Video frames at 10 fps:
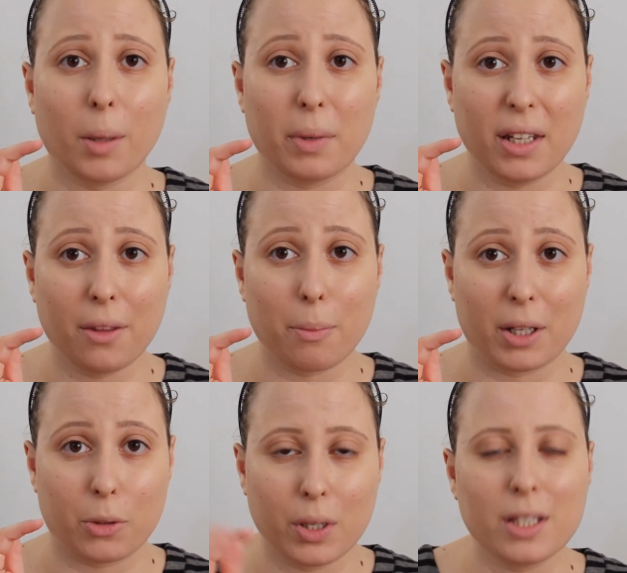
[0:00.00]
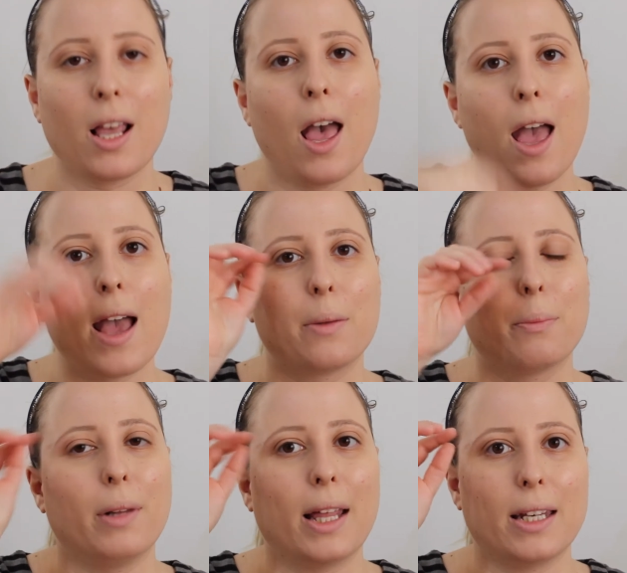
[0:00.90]
beneath my crease
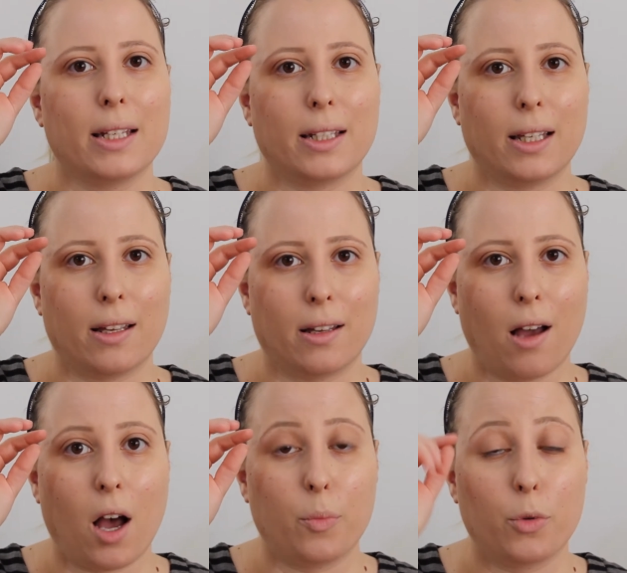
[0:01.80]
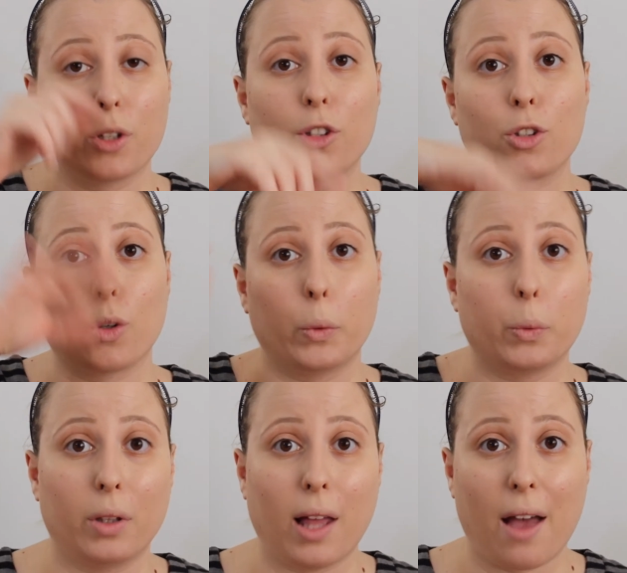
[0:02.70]
and blend it upwards so
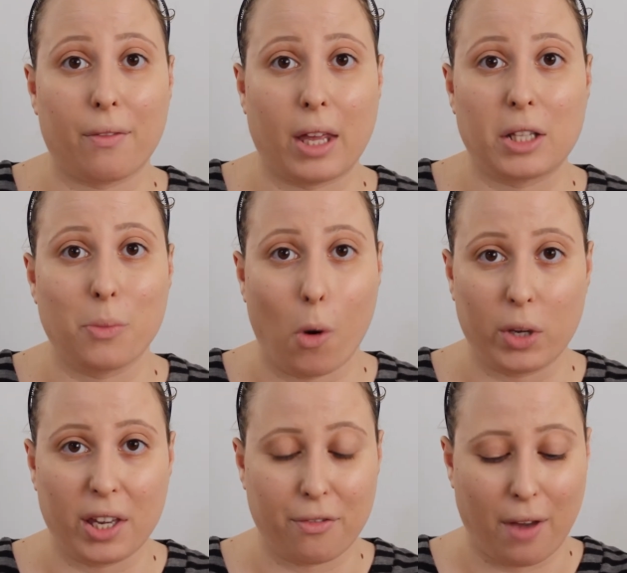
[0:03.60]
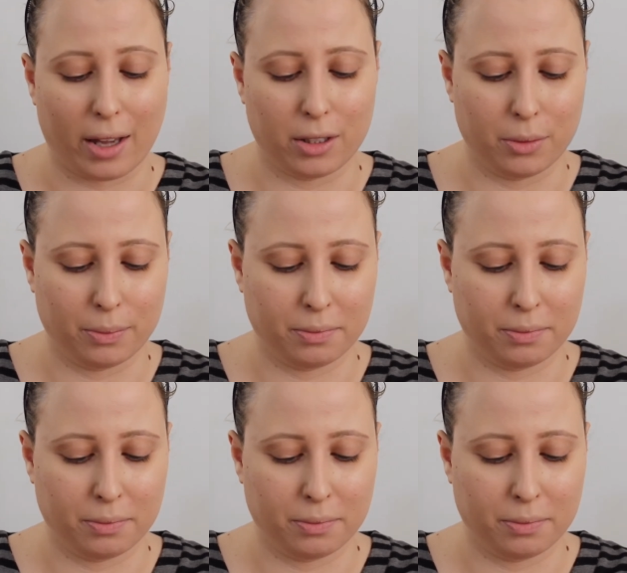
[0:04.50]
it will have that smoky effect.